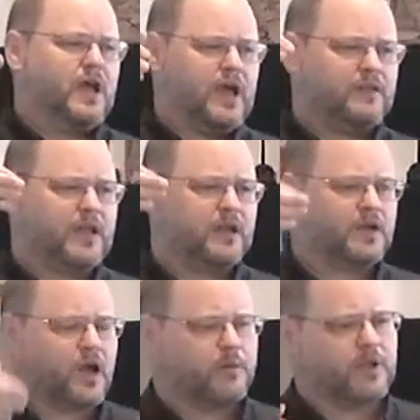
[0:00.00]
And then
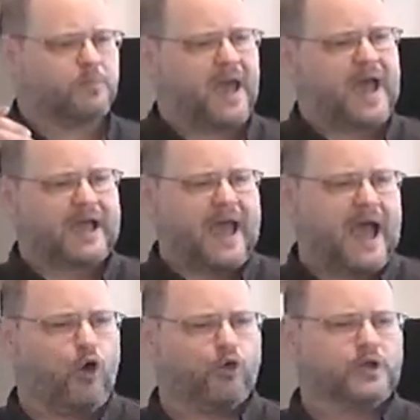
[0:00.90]
coming back
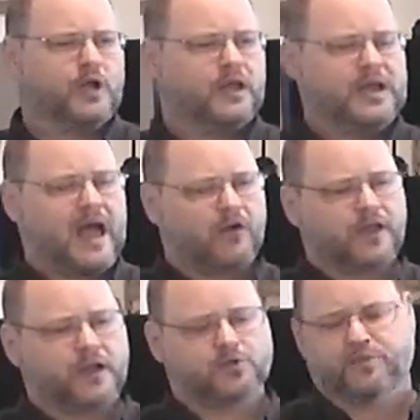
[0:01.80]
out, now
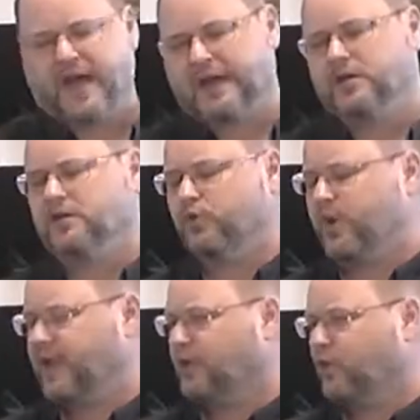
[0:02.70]
he comes back into the
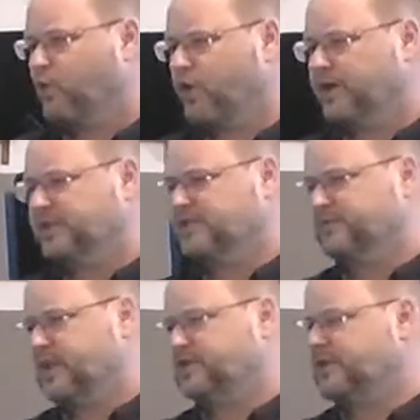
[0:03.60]
regular workings of
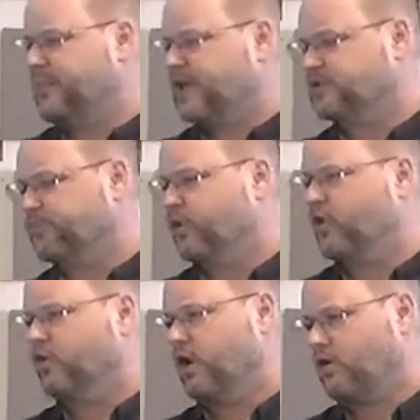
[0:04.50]
things and makes a
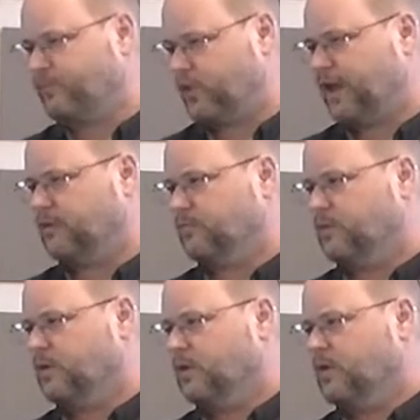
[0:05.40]
burnt offering.
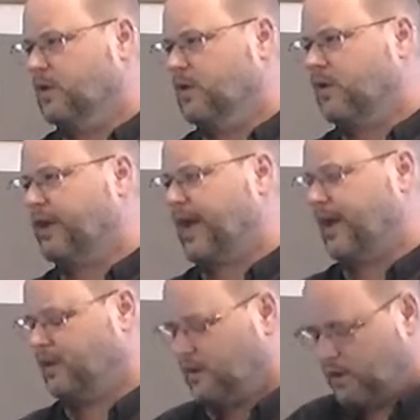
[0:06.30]
Okay?